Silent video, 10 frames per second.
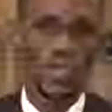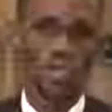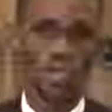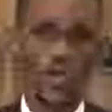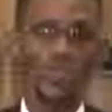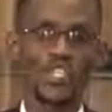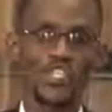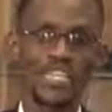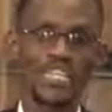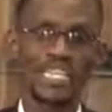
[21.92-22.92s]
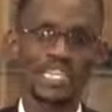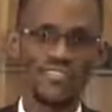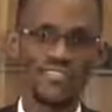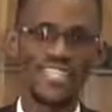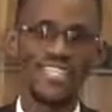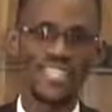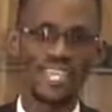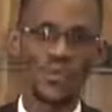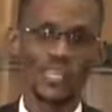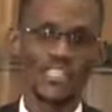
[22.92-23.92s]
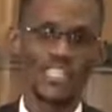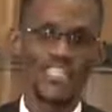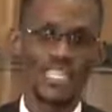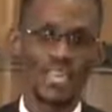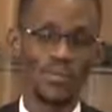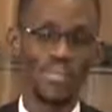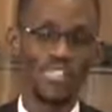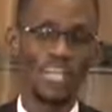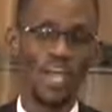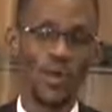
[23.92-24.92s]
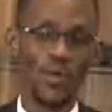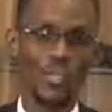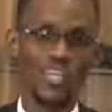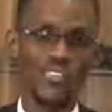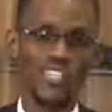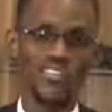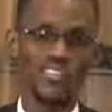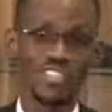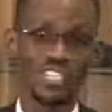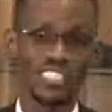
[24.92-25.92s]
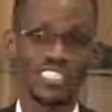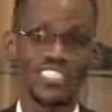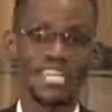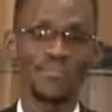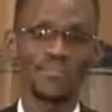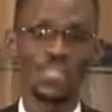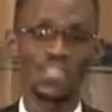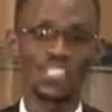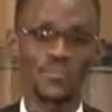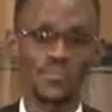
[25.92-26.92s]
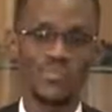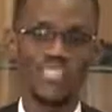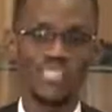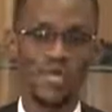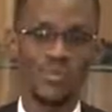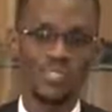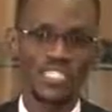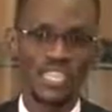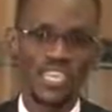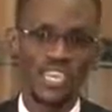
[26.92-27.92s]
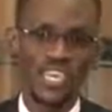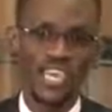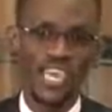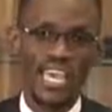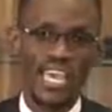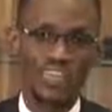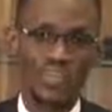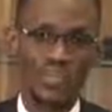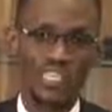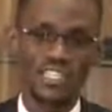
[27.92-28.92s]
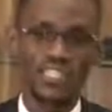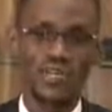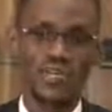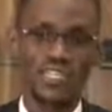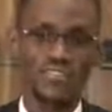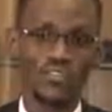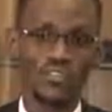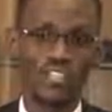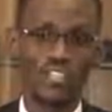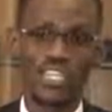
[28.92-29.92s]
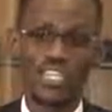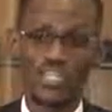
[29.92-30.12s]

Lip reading: Well, hope you're enjoying living there with Denzel, but now it's time for the latest in business with me, Simon Oktela. And of course, thank you so much for joining